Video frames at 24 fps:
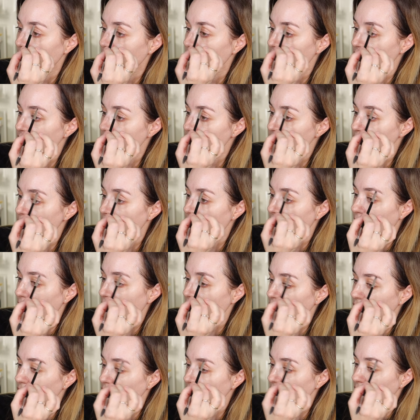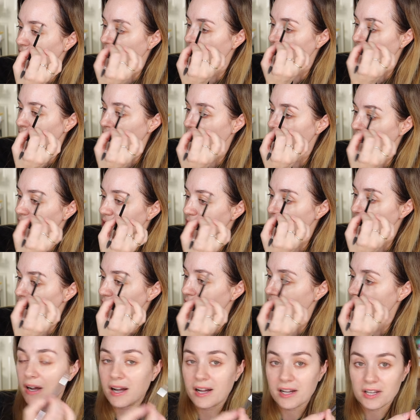as powdery as
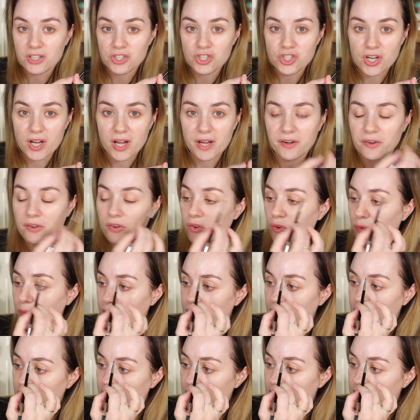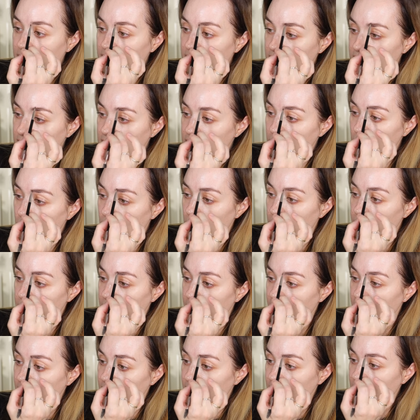eyeshadow, but it's more
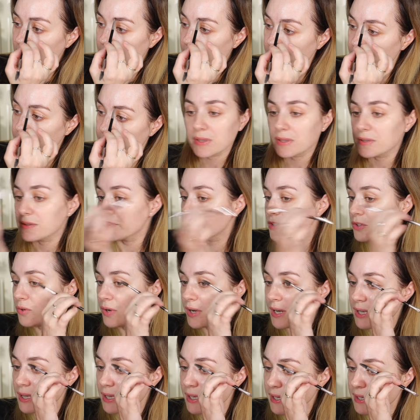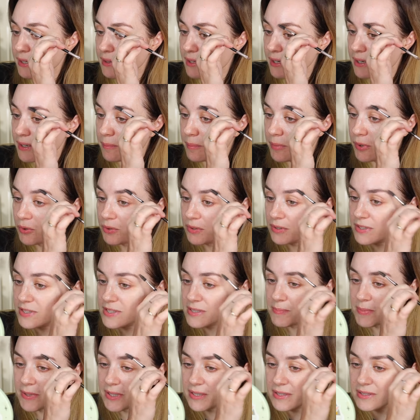putty. So I like that about
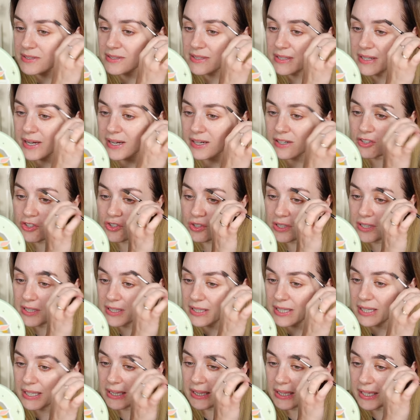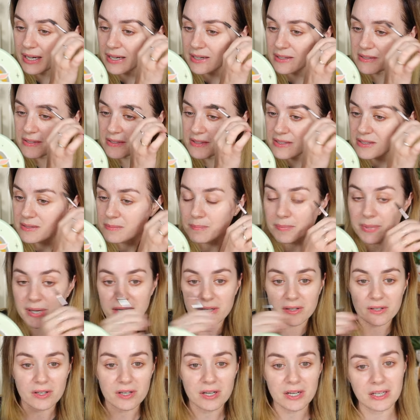this because it actually lasts
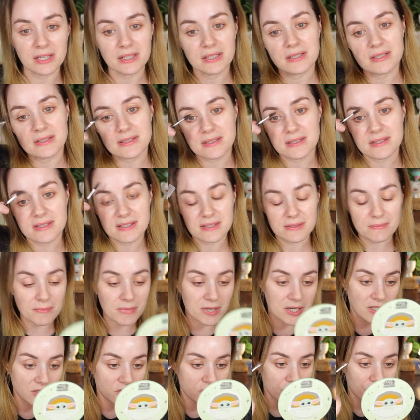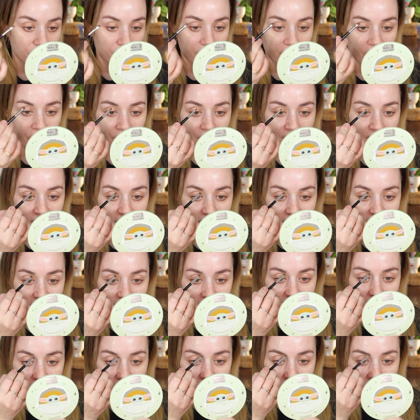better and it doesn't smudge throughout the
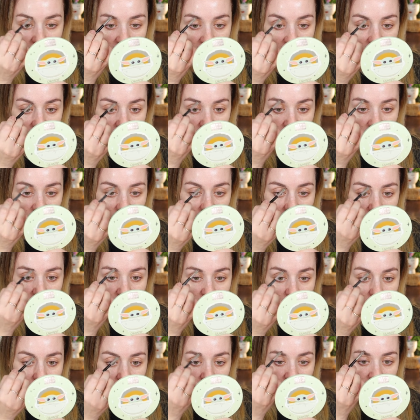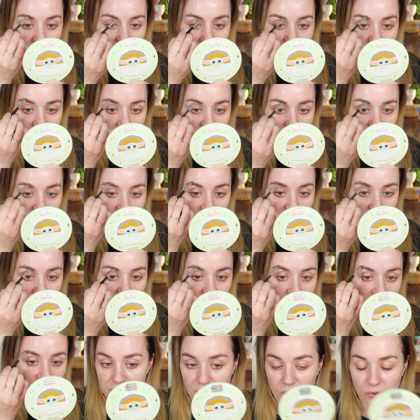day. So that's basically it.
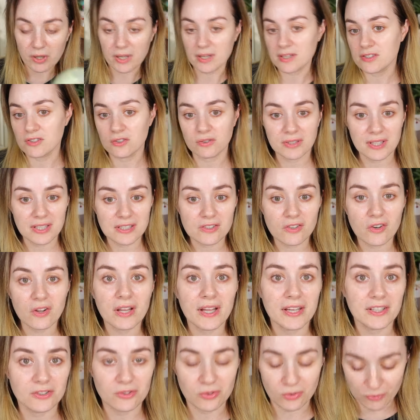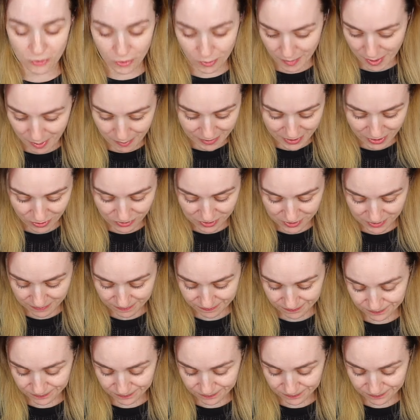Okay, so that's all I do for my brows.